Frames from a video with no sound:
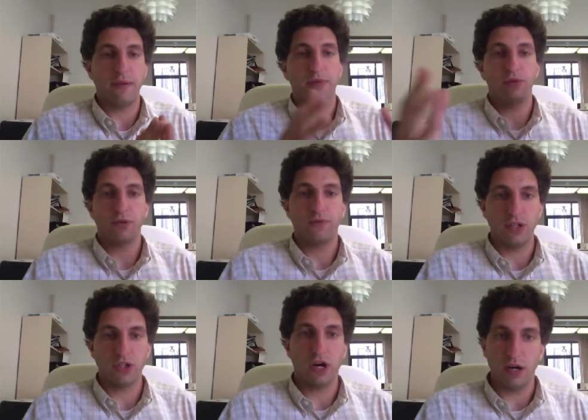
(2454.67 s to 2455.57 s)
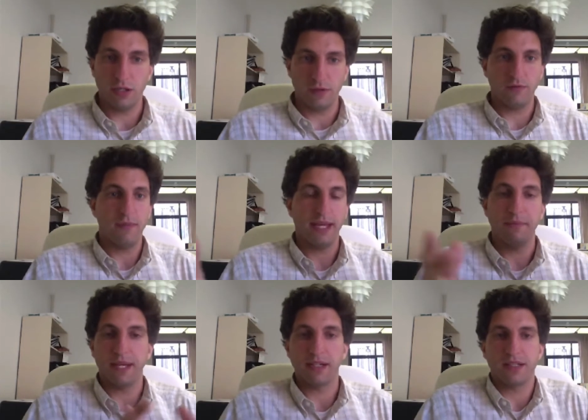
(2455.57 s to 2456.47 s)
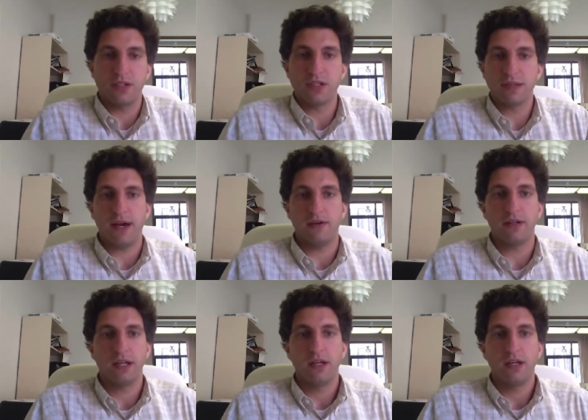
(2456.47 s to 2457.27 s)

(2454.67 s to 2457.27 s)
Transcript: people who are sort of in charge of making big decisions about